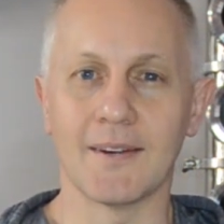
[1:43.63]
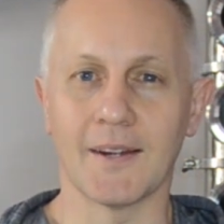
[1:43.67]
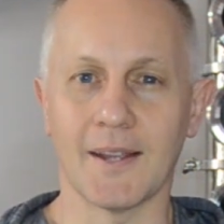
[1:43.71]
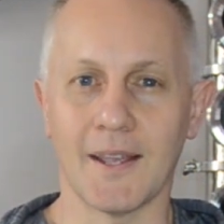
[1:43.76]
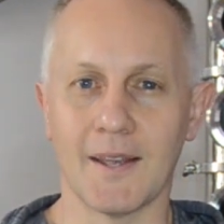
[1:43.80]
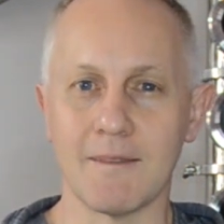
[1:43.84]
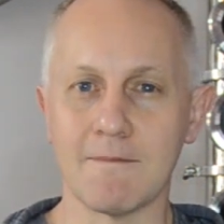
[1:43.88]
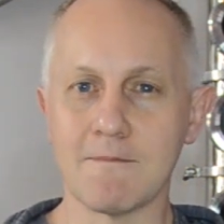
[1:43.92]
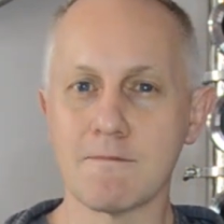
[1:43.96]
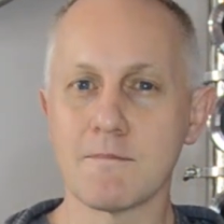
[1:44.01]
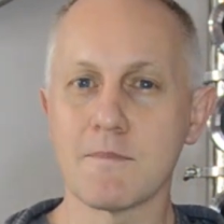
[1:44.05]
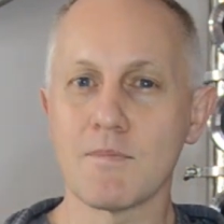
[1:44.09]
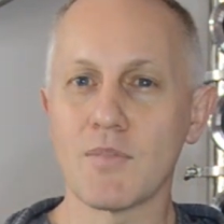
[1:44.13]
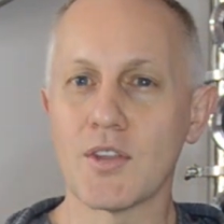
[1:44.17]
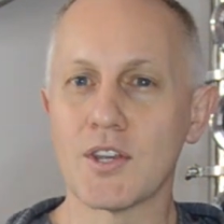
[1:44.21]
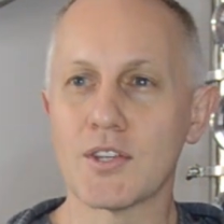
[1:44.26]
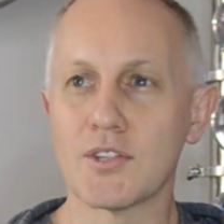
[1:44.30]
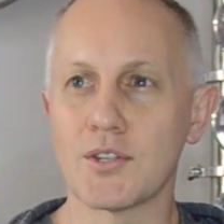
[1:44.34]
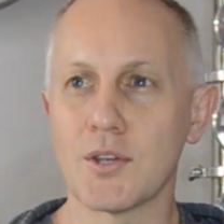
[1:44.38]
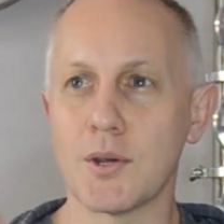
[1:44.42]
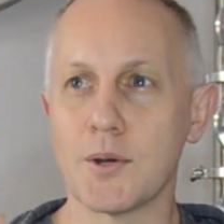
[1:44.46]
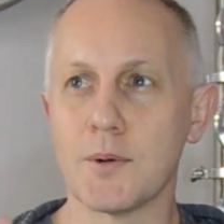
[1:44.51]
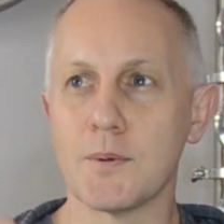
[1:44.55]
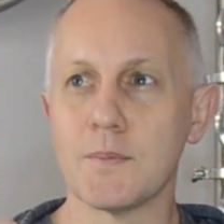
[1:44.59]
Okay,
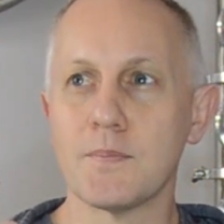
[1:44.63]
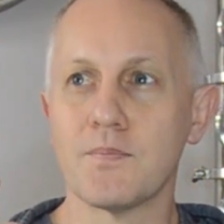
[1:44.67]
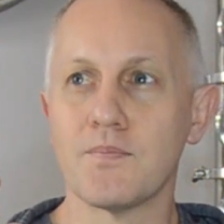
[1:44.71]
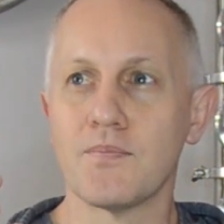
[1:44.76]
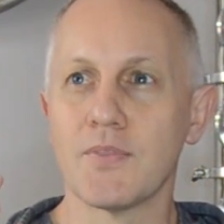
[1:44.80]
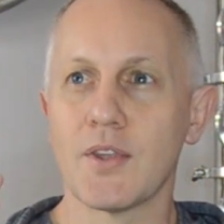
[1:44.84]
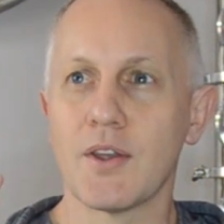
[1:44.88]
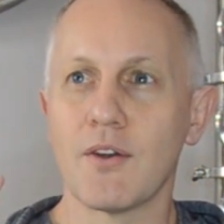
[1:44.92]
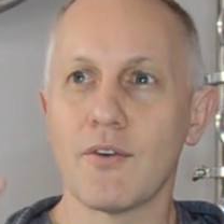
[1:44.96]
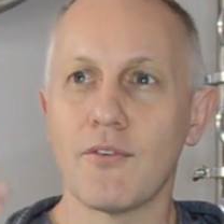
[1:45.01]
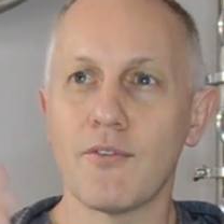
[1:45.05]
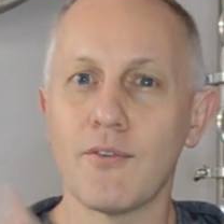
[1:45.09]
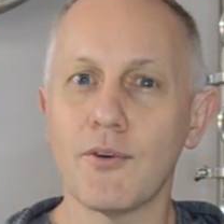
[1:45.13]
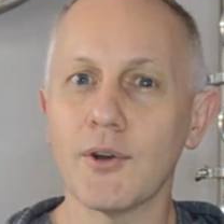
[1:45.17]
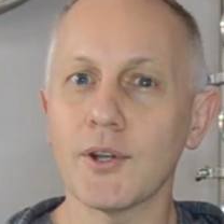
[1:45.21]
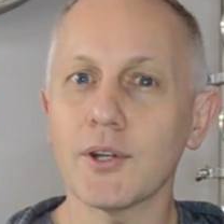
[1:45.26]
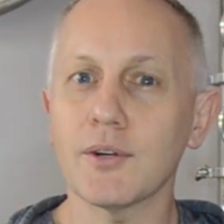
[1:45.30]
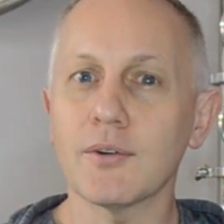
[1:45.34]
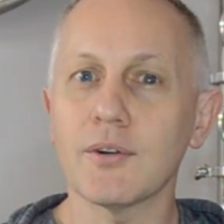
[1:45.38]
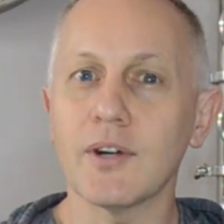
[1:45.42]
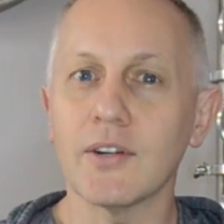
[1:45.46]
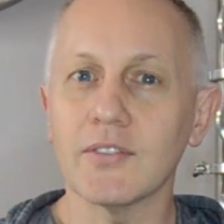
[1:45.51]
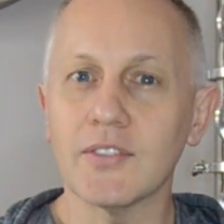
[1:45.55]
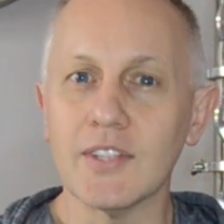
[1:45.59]
so for the
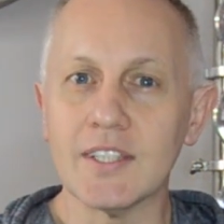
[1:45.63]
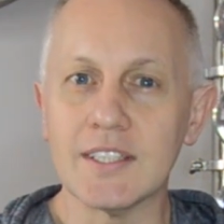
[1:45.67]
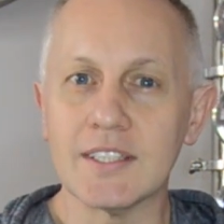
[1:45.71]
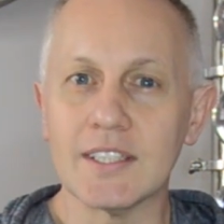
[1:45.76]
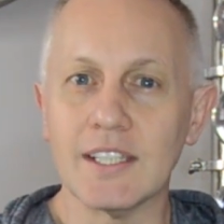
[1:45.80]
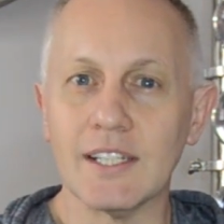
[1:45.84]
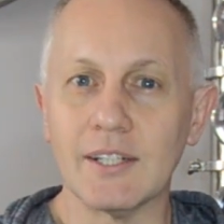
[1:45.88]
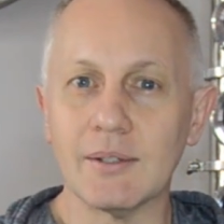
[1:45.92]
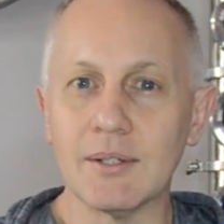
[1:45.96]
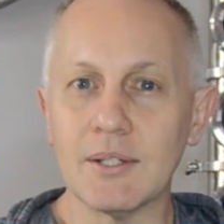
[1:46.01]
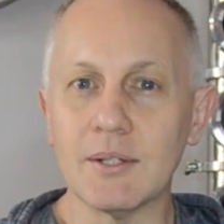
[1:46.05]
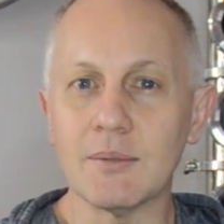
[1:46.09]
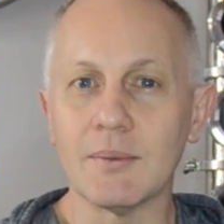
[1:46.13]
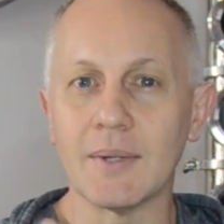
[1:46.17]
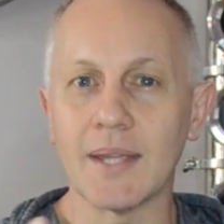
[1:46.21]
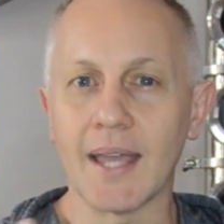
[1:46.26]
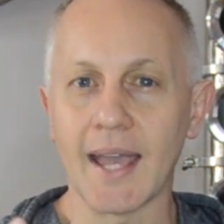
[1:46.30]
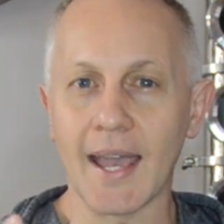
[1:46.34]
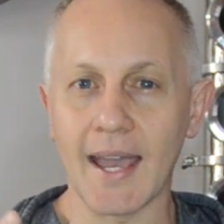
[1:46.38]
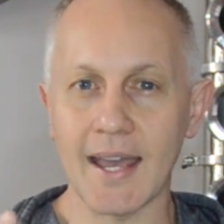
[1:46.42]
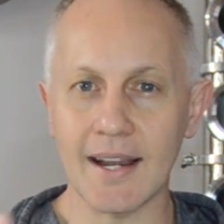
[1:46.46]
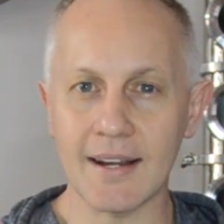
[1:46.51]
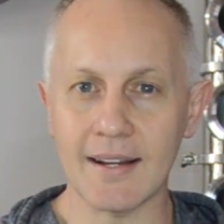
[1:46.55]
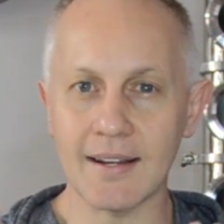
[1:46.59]
craft distillery, we
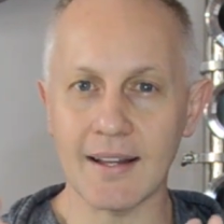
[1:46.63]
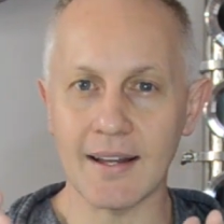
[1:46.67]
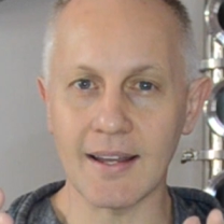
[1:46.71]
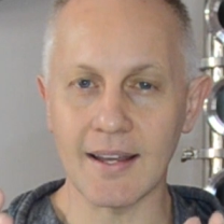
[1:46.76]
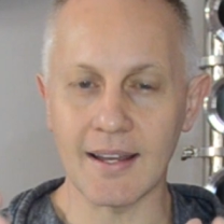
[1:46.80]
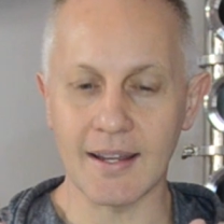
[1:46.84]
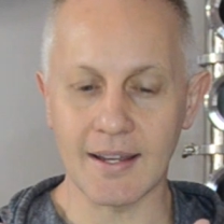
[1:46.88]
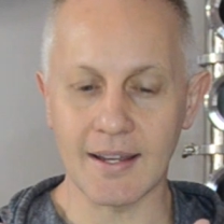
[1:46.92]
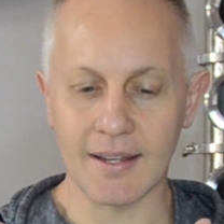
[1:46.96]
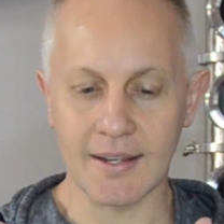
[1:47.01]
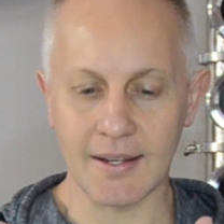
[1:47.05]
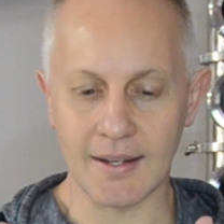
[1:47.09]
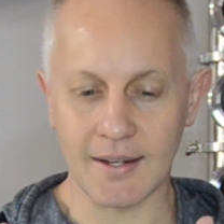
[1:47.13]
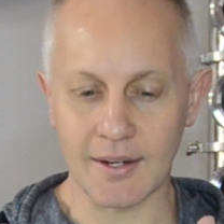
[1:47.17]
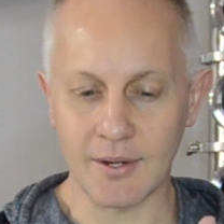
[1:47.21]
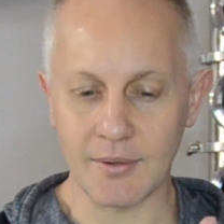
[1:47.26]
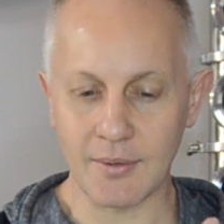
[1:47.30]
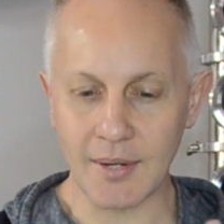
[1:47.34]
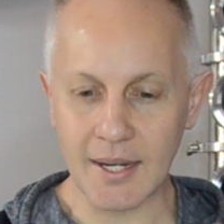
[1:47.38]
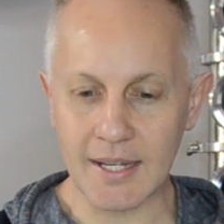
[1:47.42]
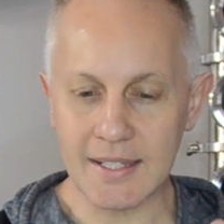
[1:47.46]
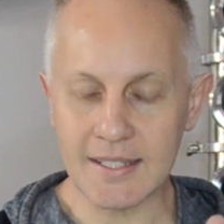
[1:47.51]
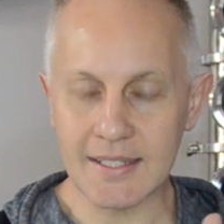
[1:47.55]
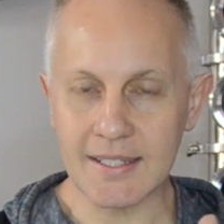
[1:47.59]
had a
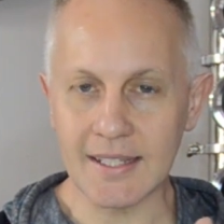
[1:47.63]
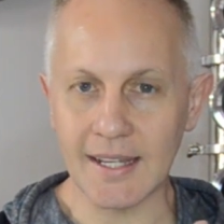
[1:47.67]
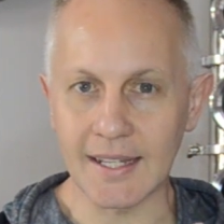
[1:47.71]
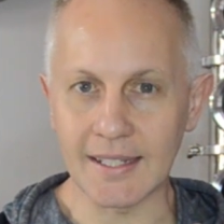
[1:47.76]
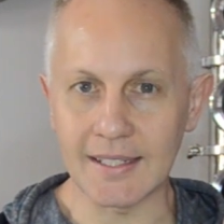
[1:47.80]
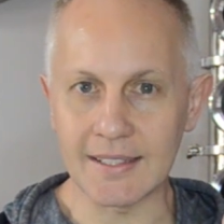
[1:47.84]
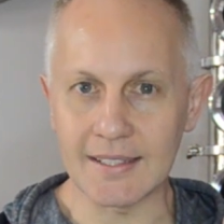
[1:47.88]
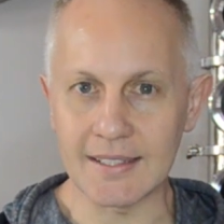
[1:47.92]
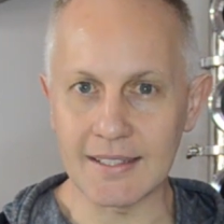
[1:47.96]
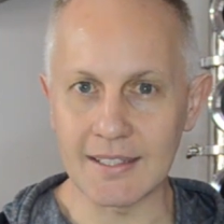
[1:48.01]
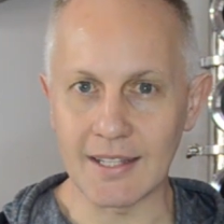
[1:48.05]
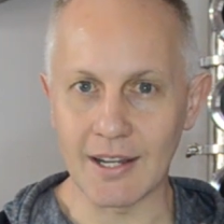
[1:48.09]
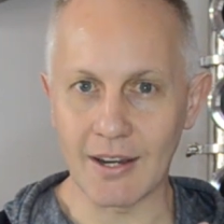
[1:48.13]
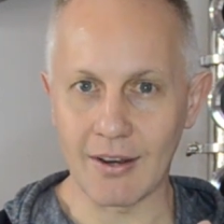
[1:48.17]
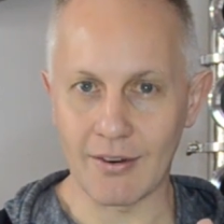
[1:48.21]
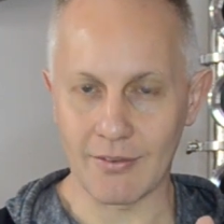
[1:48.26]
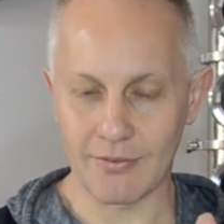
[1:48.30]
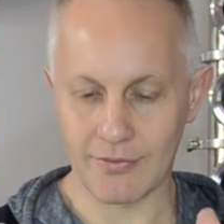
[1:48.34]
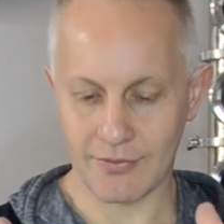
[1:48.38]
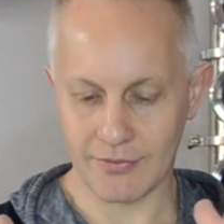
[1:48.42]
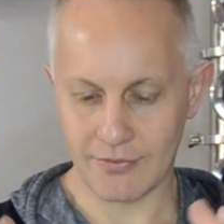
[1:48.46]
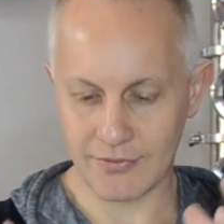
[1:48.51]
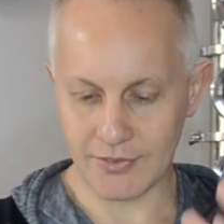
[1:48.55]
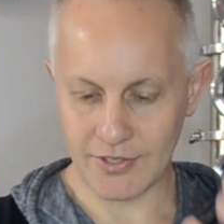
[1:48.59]
crazy idea of
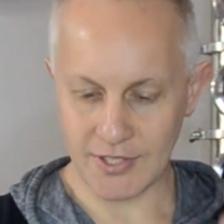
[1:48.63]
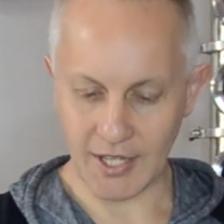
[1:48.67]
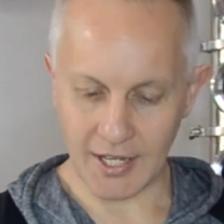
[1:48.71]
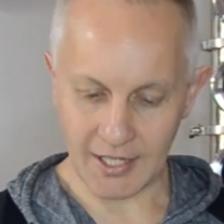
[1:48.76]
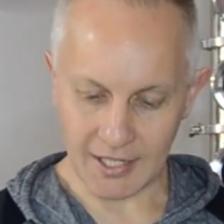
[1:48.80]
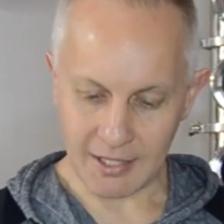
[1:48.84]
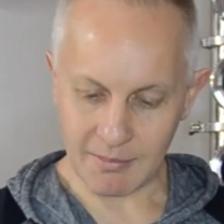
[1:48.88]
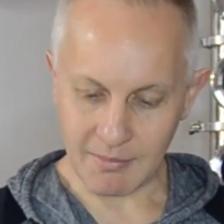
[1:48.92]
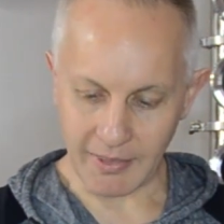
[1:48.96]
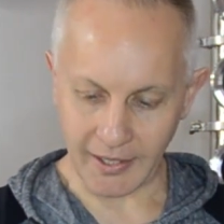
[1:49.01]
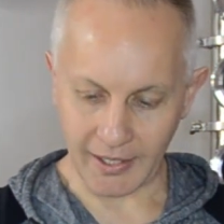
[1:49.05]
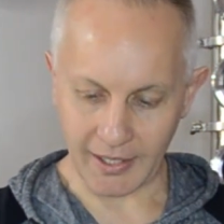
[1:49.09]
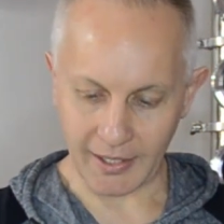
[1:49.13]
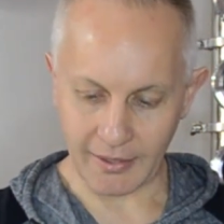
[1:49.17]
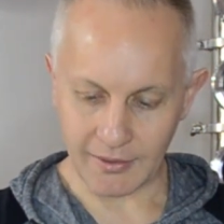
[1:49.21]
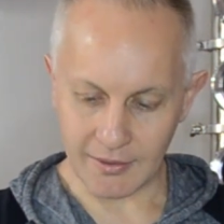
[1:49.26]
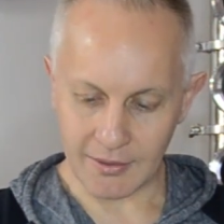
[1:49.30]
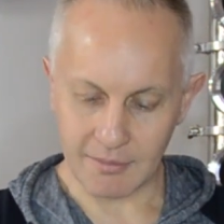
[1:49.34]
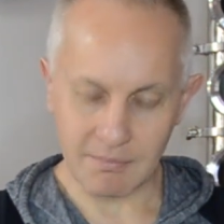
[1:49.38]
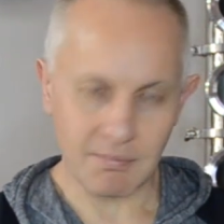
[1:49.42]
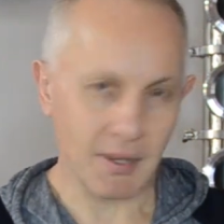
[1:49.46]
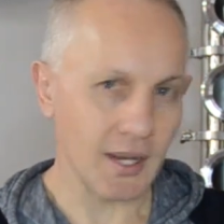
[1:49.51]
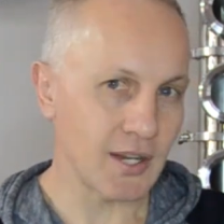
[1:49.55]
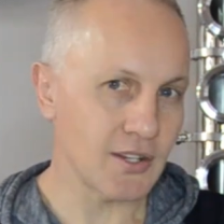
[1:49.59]
taking my
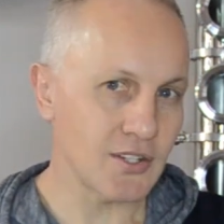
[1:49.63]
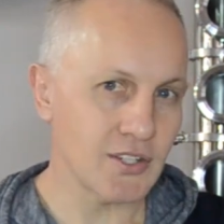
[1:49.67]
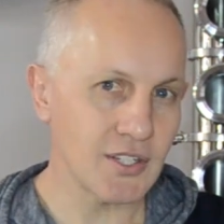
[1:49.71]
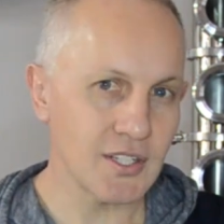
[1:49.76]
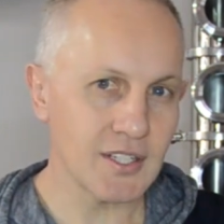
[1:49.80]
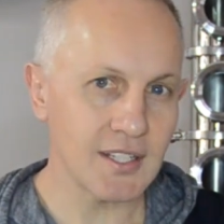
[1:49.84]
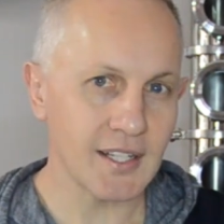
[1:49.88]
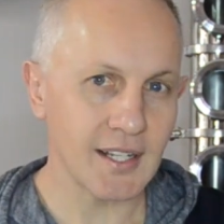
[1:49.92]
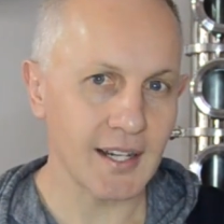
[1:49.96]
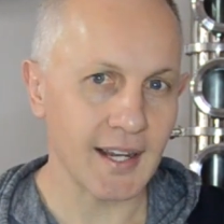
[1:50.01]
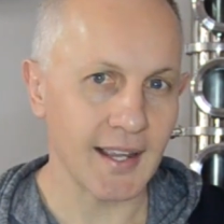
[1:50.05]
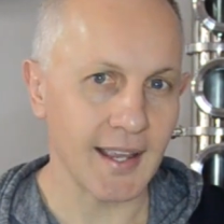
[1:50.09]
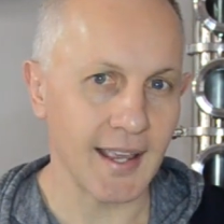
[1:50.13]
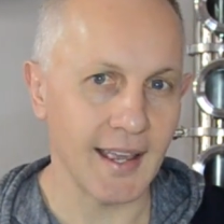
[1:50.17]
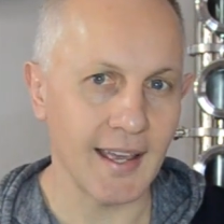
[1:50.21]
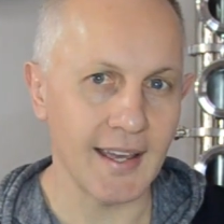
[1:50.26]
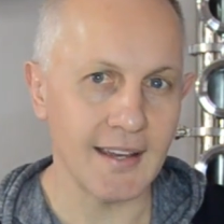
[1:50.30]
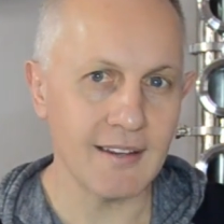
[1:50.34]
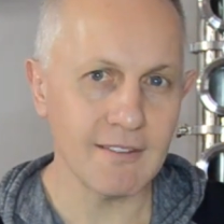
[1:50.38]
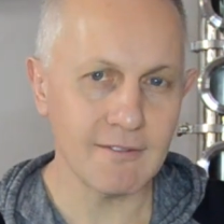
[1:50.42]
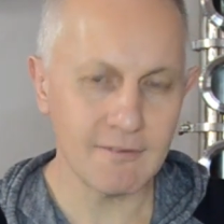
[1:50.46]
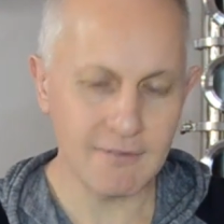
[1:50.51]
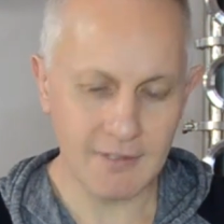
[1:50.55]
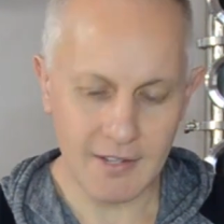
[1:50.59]
current pension that I
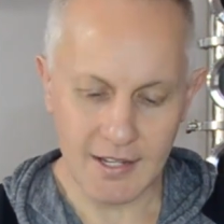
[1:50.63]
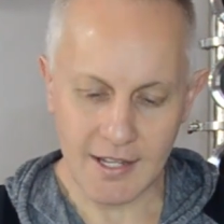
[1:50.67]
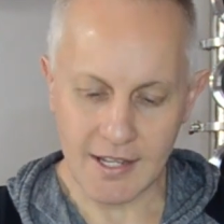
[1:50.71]
have,